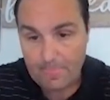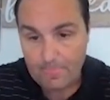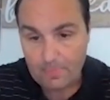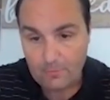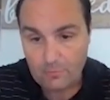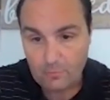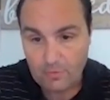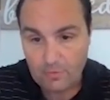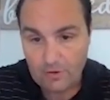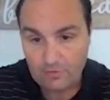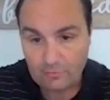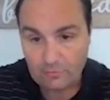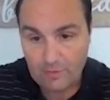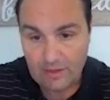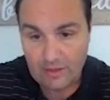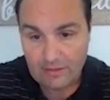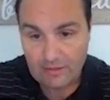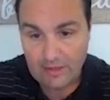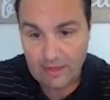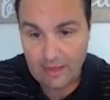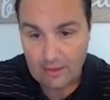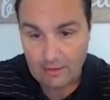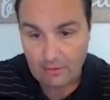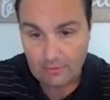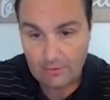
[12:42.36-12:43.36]
where's my
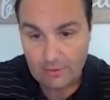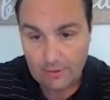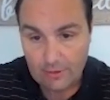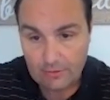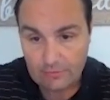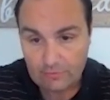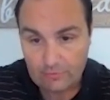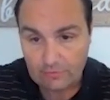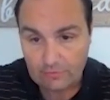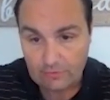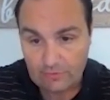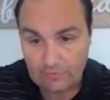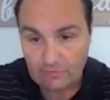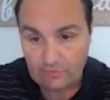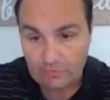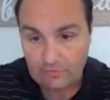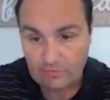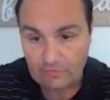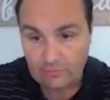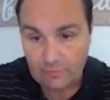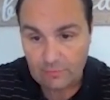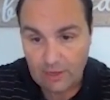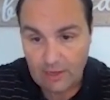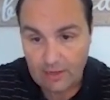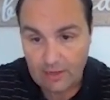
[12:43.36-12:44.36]
calendar? So this is
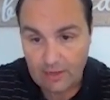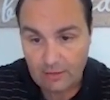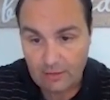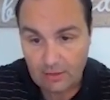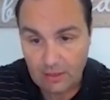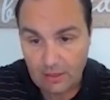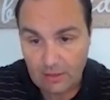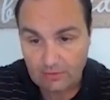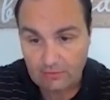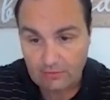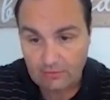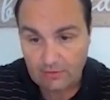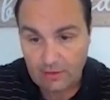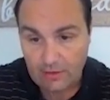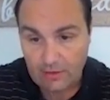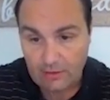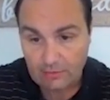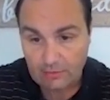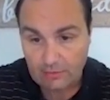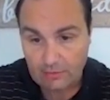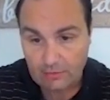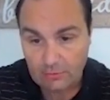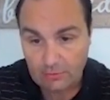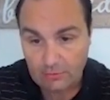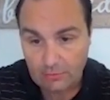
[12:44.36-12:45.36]
my contact
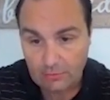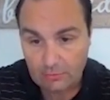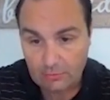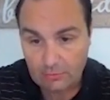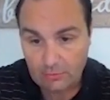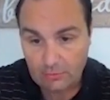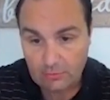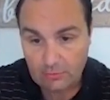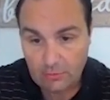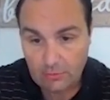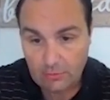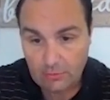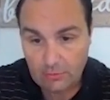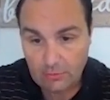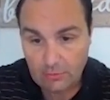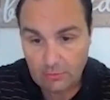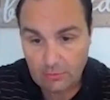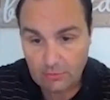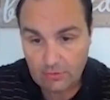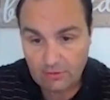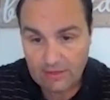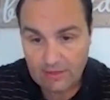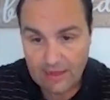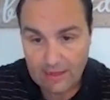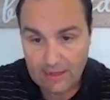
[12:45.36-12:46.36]

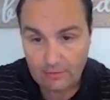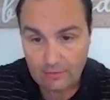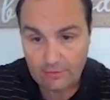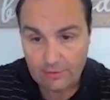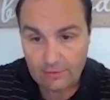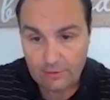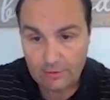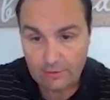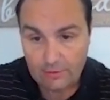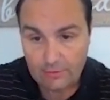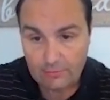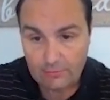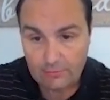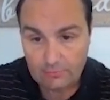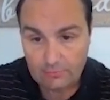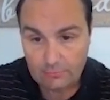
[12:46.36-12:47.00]
calendar.